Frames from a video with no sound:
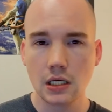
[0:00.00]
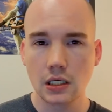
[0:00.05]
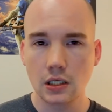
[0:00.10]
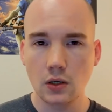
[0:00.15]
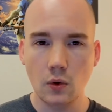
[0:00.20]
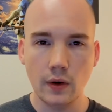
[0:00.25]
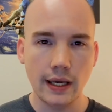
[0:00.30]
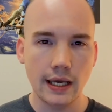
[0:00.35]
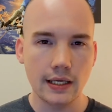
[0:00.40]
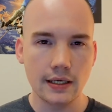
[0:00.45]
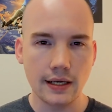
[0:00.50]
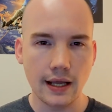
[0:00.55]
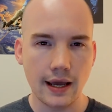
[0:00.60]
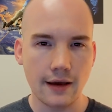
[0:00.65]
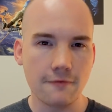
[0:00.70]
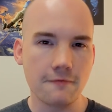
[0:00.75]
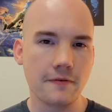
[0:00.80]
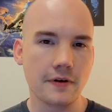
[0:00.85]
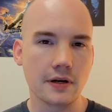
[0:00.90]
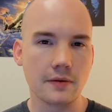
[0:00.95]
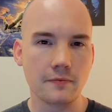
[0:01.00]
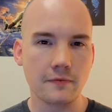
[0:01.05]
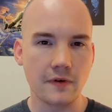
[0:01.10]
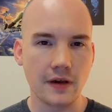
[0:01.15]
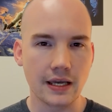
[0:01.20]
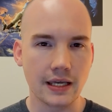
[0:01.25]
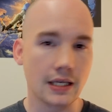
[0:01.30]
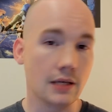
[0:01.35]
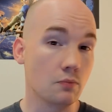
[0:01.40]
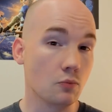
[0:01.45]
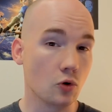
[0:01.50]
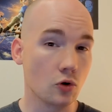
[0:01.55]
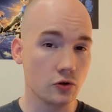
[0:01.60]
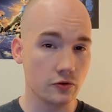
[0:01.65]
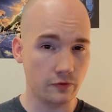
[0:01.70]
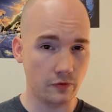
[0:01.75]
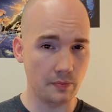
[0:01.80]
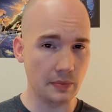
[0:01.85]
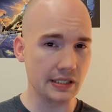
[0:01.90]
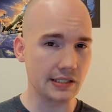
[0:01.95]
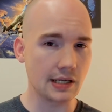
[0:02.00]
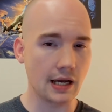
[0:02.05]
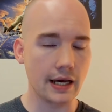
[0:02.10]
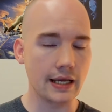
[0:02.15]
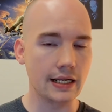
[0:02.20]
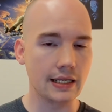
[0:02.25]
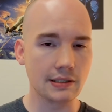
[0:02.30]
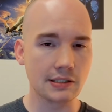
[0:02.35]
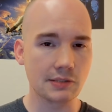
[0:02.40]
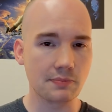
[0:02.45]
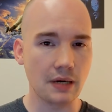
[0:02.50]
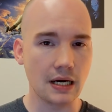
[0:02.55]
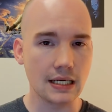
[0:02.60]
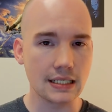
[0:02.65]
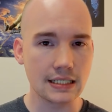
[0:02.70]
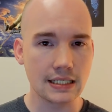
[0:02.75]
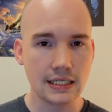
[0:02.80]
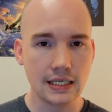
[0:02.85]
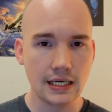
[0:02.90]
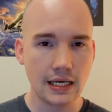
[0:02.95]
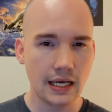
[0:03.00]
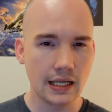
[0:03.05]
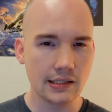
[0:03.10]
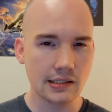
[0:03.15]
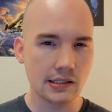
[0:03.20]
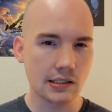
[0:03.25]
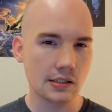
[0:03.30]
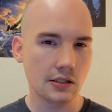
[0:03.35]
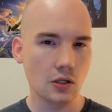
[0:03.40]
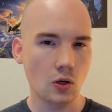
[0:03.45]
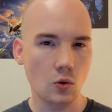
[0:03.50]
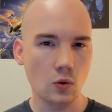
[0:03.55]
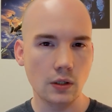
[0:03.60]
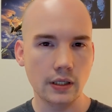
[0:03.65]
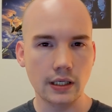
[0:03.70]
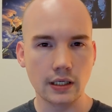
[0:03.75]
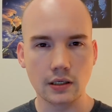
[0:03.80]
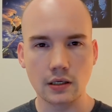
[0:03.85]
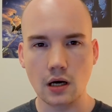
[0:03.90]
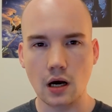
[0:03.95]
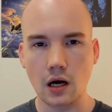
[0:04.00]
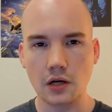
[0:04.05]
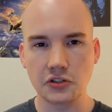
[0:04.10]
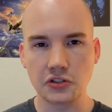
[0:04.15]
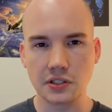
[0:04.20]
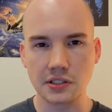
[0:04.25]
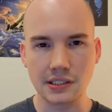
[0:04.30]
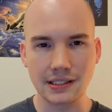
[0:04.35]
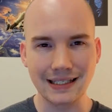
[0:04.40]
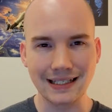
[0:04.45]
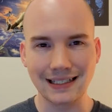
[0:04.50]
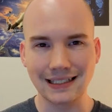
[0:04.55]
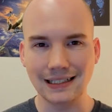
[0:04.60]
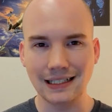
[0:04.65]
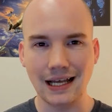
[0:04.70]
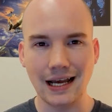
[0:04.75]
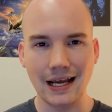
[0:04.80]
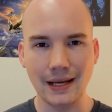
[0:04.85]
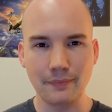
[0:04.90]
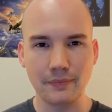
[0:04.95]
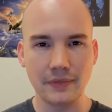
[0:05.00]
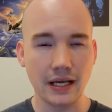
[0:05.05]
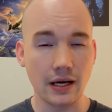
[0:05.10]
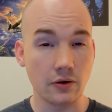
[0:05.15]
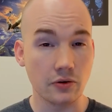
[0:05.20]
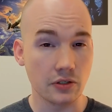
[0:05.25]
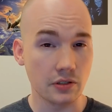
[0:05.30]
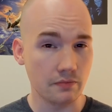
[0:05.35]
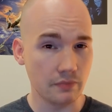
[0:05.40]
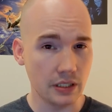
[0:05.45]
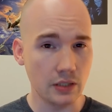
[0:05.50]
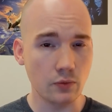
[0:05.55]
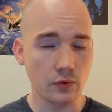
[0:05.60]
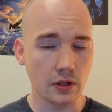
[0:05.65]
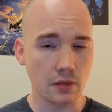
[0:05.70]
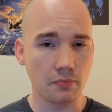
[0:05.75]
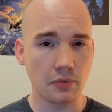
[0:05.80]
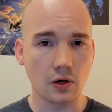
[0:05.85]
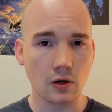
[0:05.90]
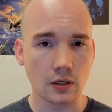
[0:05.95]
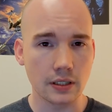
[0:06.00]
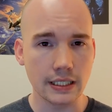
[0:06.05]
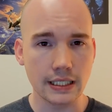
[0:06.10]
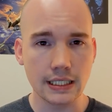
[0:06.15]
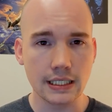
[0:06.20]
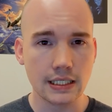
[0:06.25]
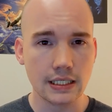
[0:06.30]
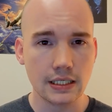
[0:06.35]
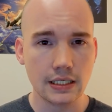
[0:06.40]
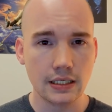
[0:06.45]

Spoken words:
go ahead and have Venomfang emerge from his hiding spot and slowly and cautiously climb down to meet with the party.